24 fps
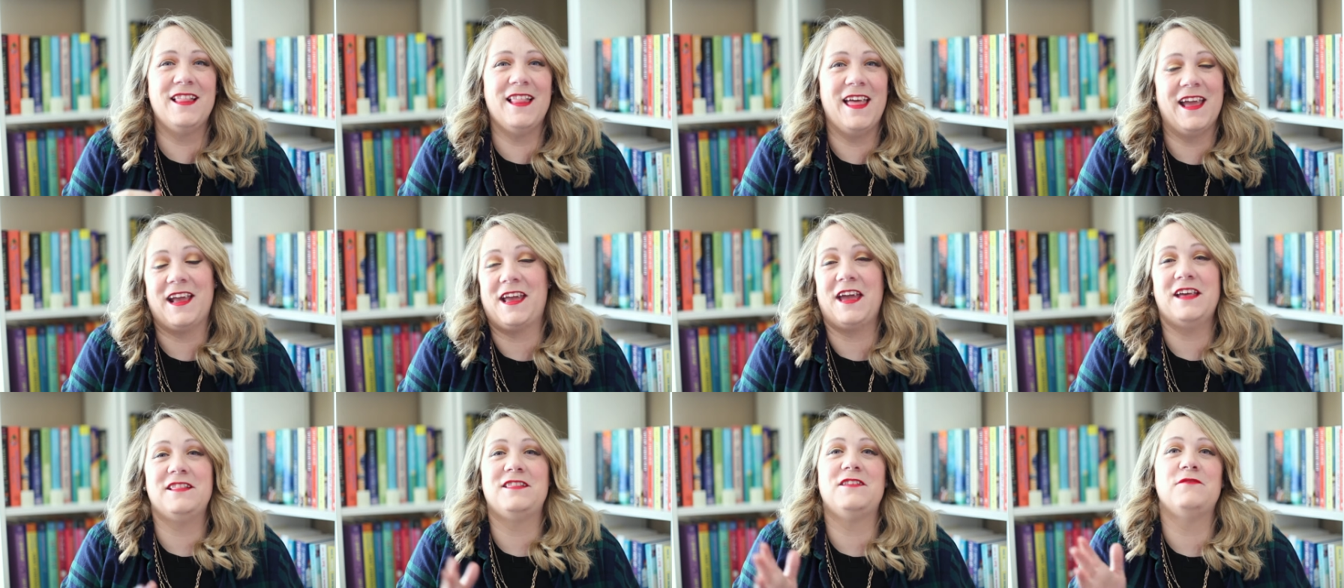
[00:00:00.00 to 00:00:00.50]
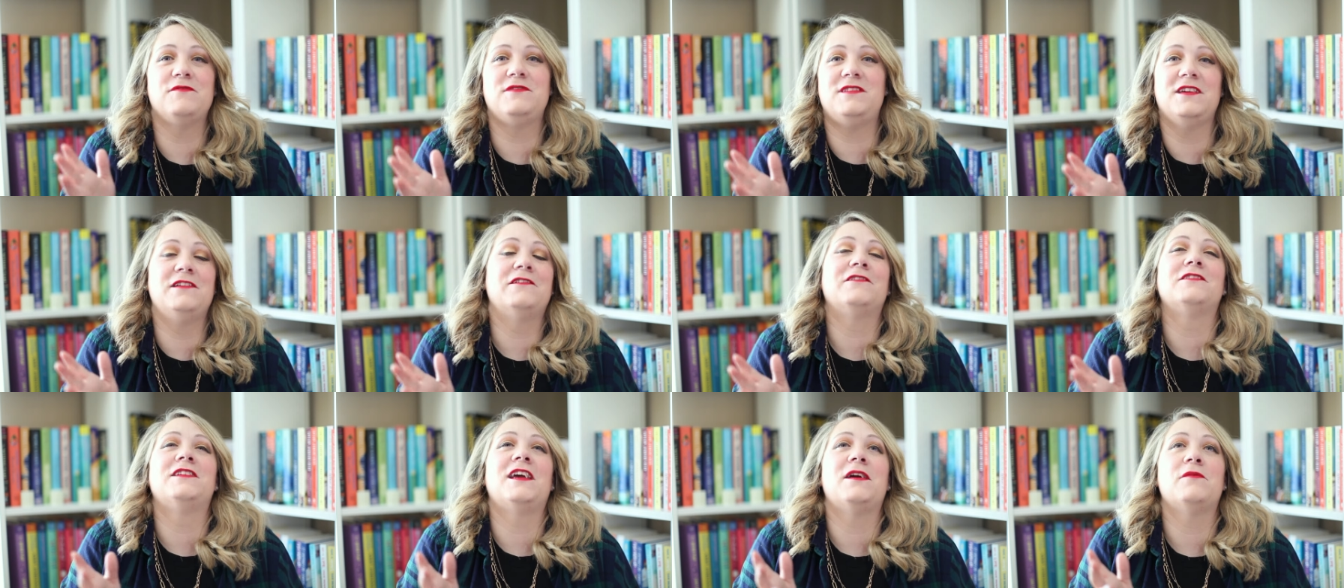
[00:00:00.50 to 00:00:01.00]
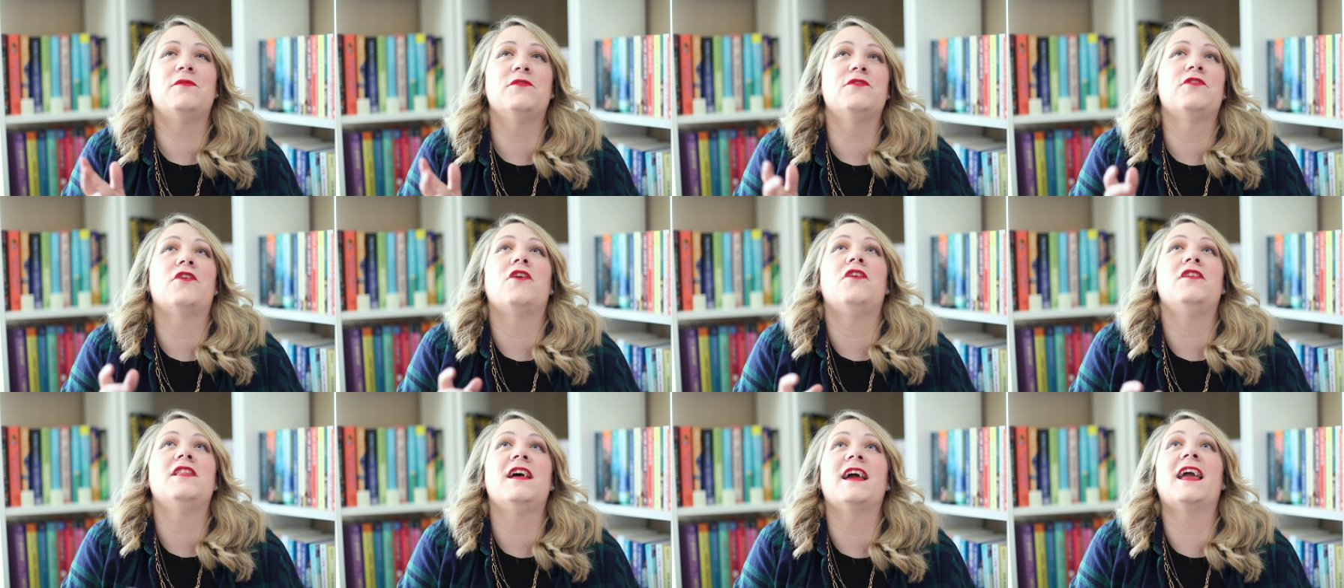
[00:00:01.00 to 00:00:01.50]
Like, at the dinner table,
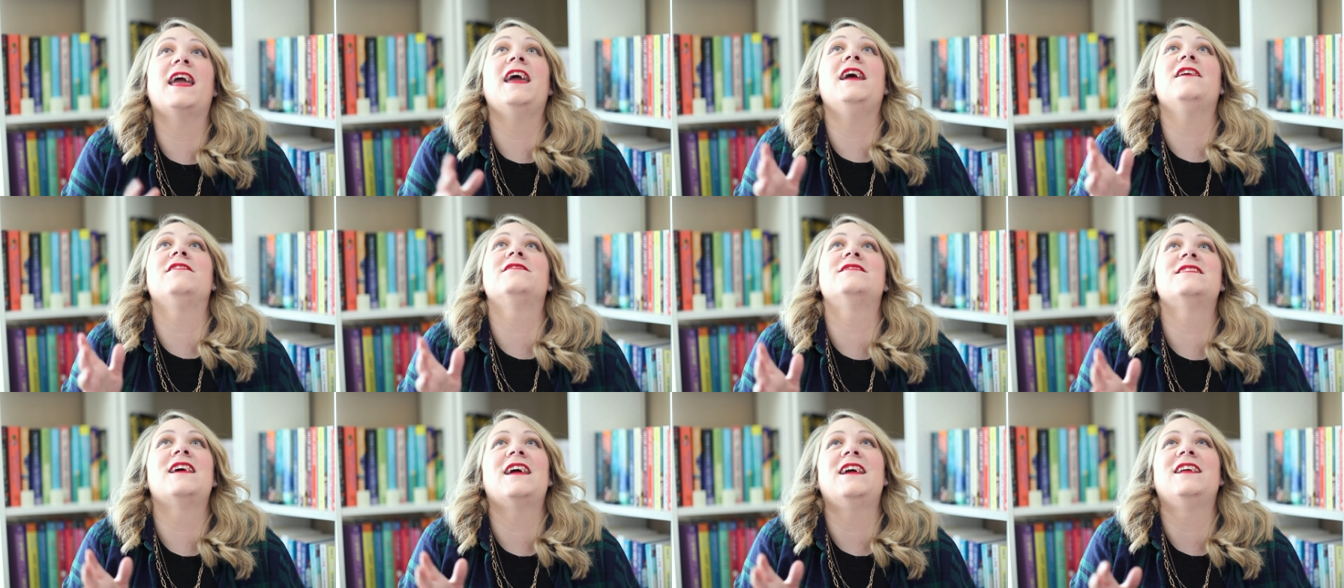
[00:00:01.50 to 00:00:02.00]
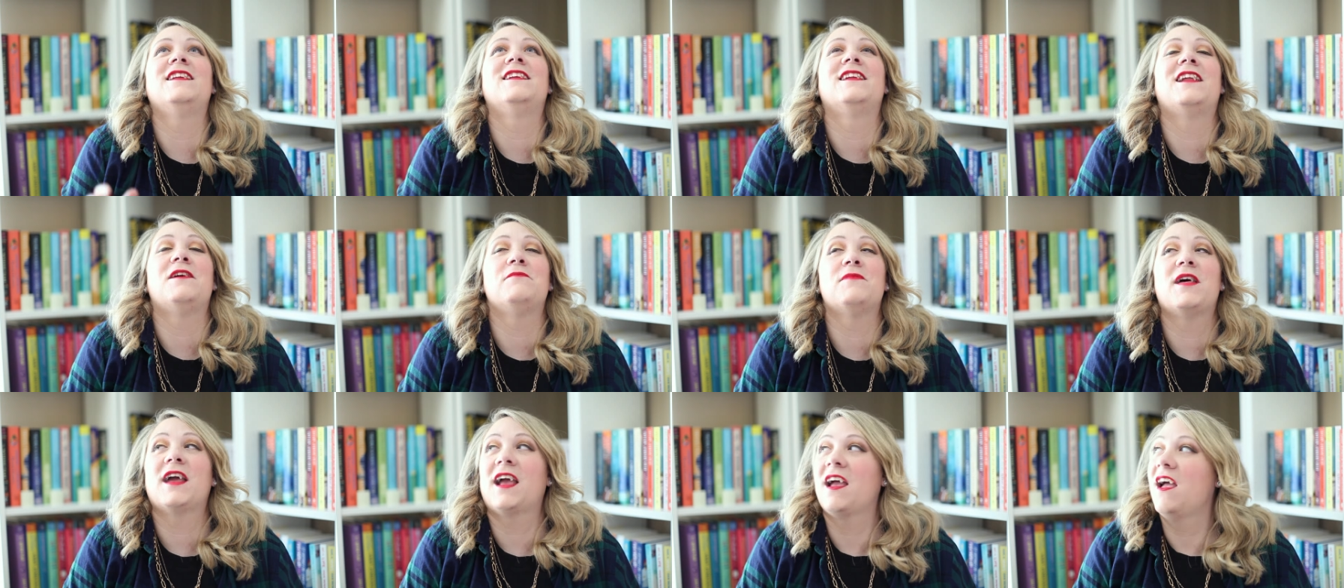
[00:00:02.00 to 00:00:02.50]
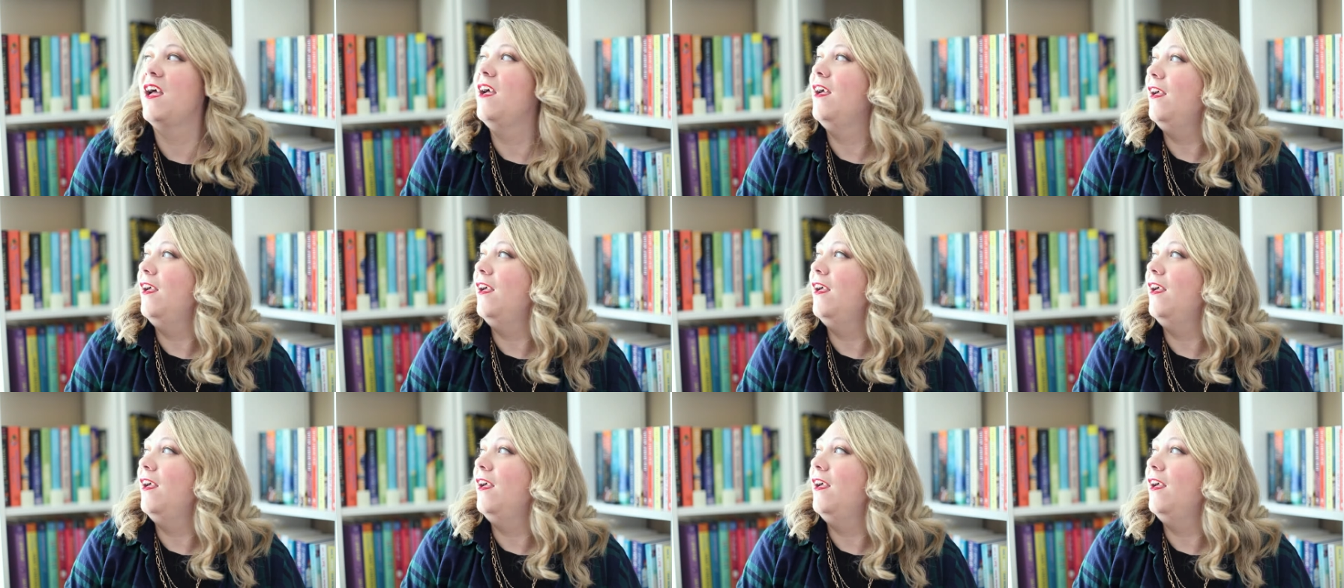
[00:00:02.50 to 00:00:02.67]
they're all like, hail Satan, and I'm like,